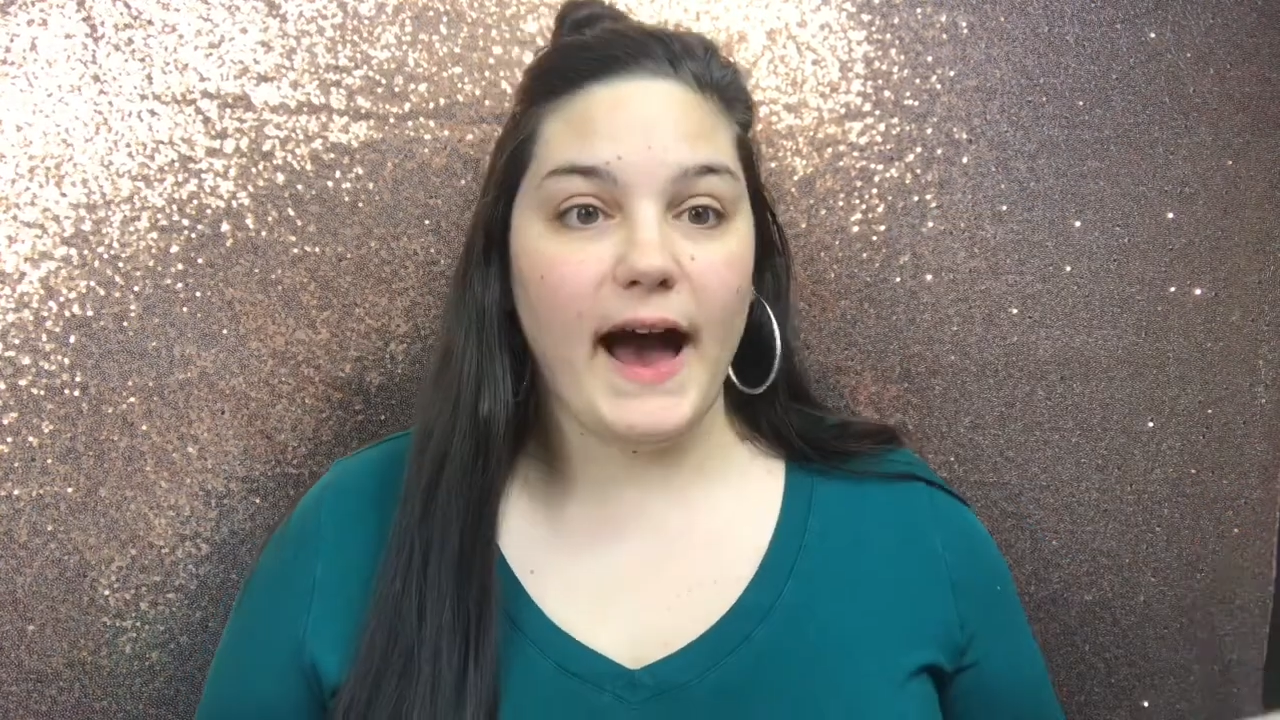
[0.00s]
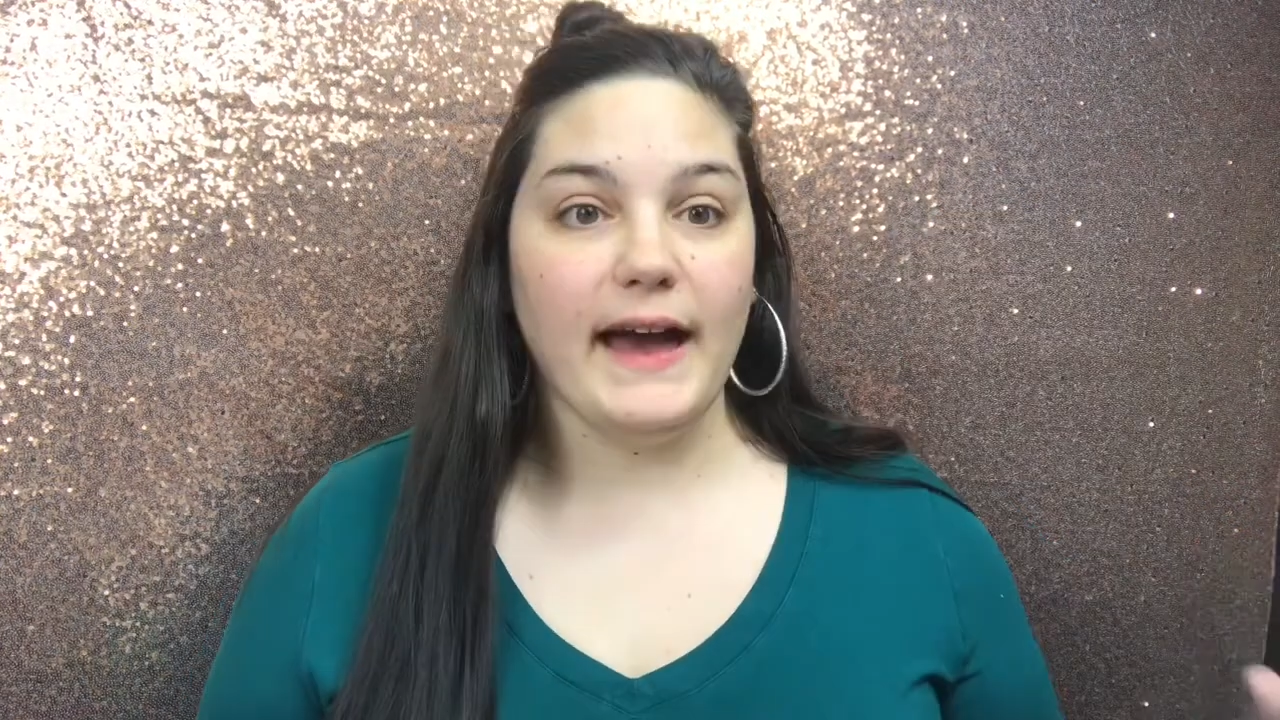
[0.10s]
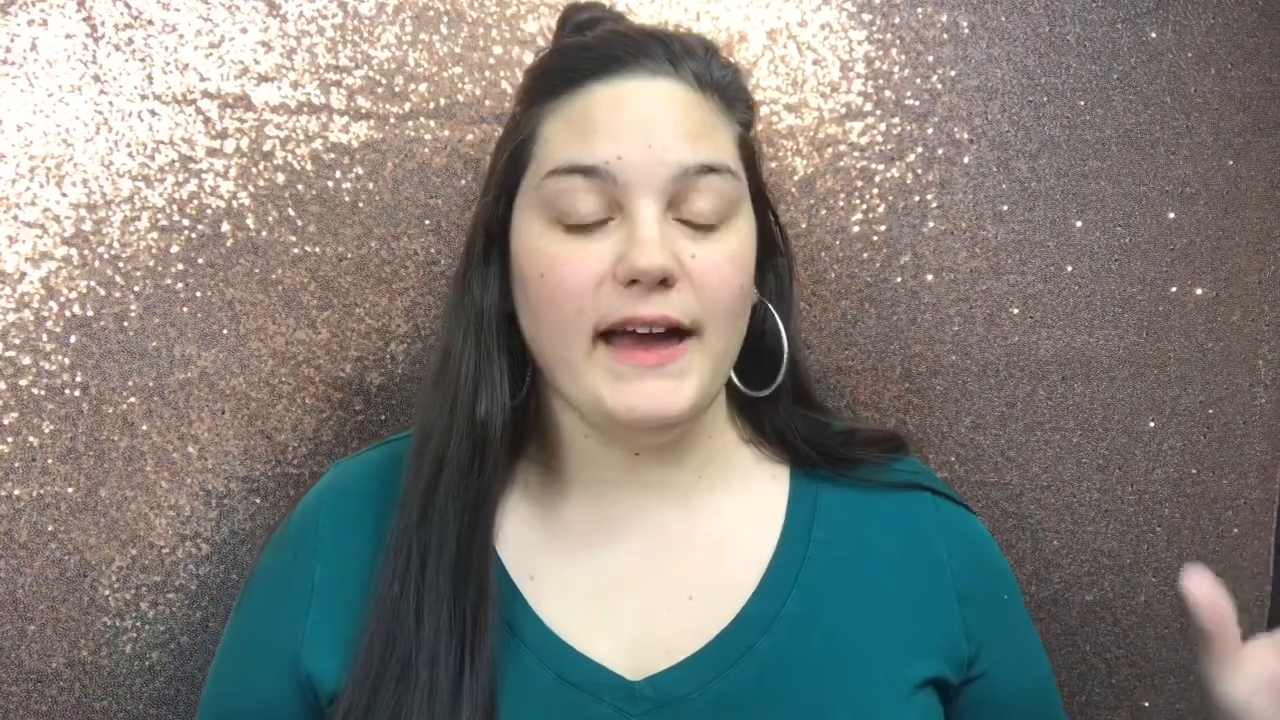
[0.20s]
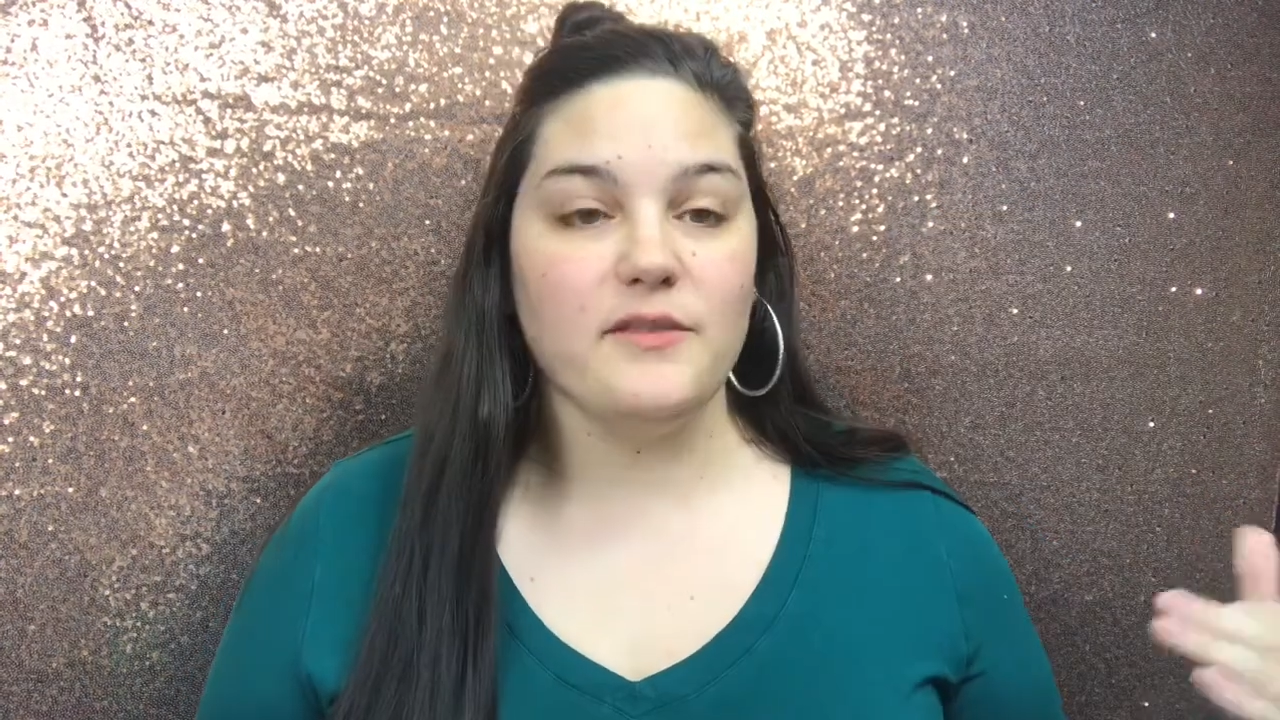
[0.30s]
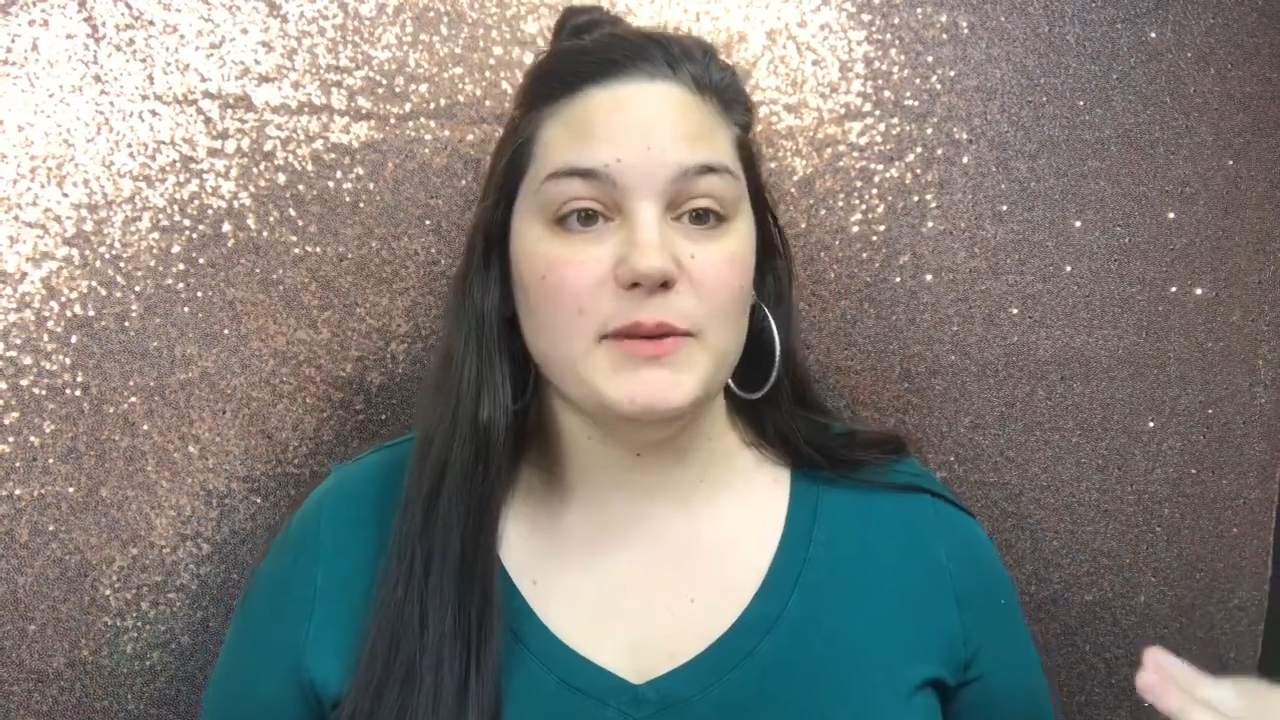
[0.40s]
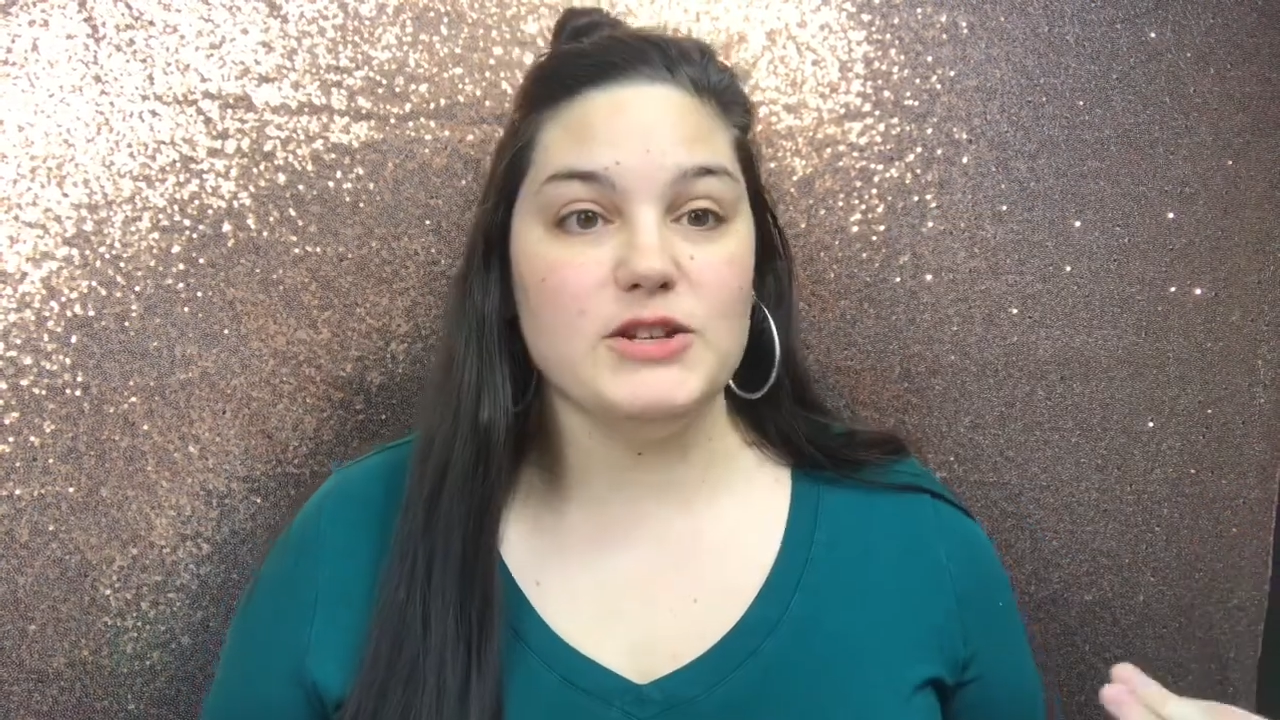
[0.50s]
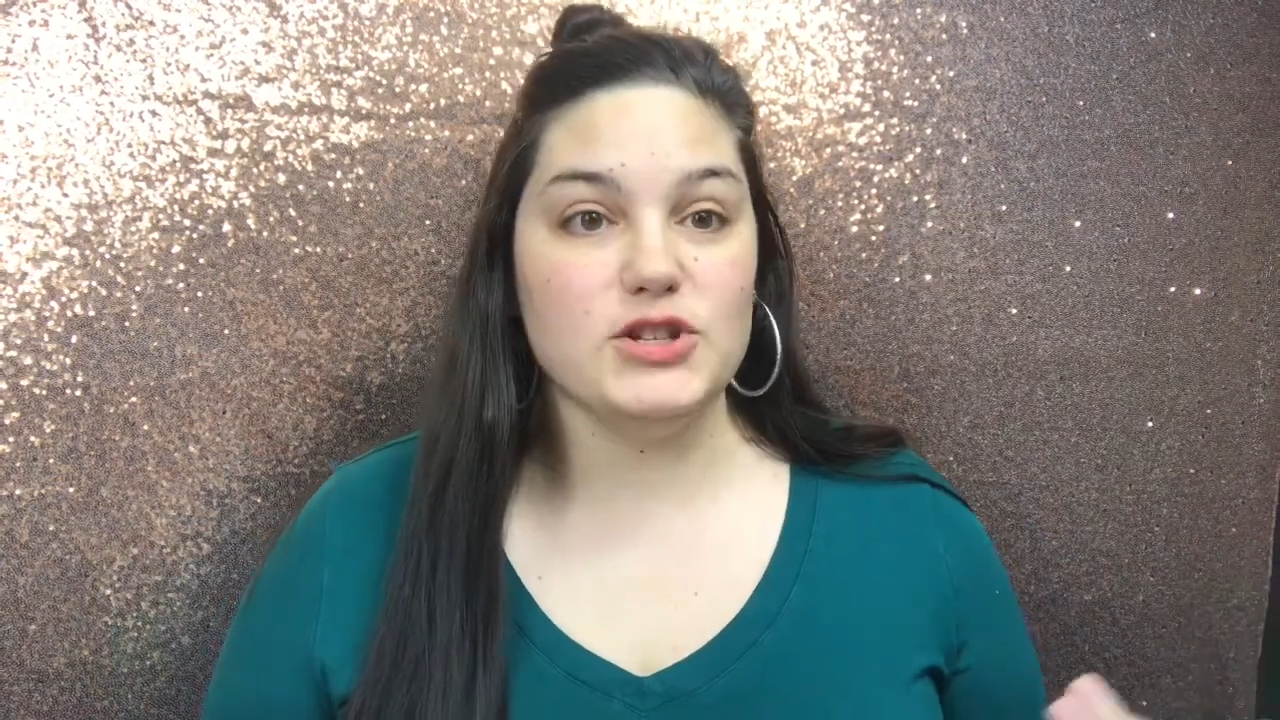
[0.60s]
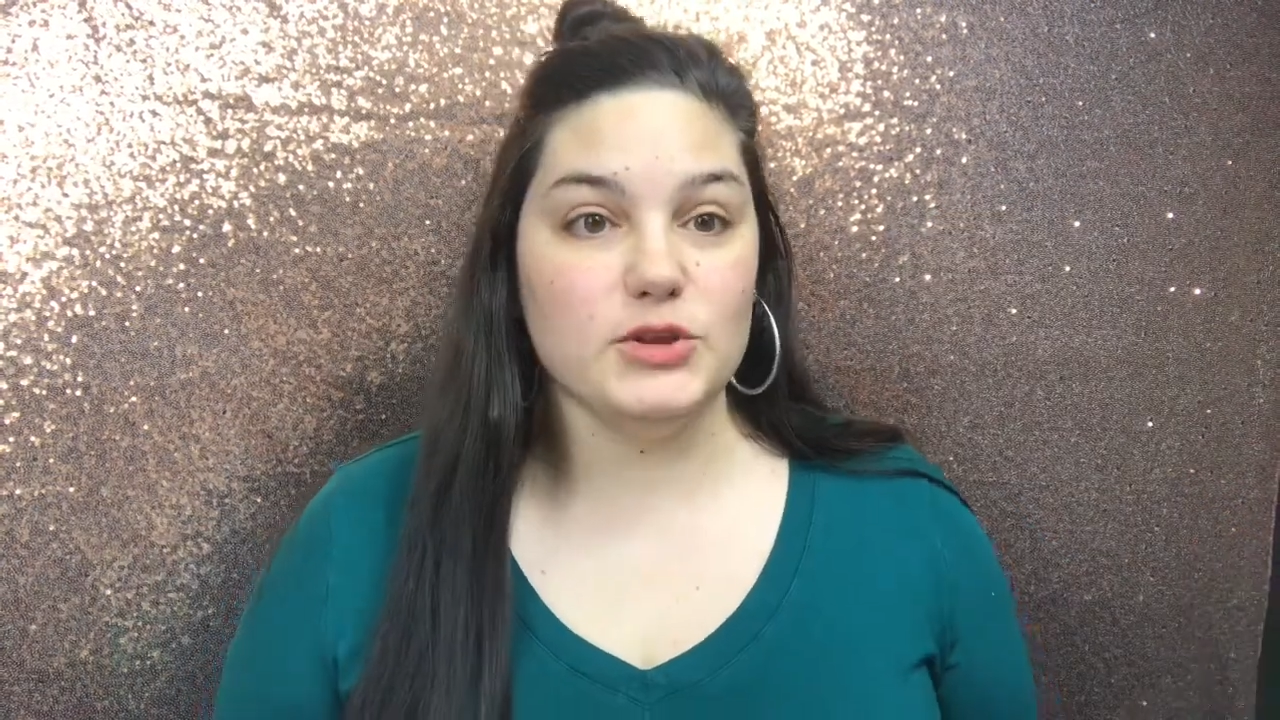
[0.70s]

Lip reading: I have been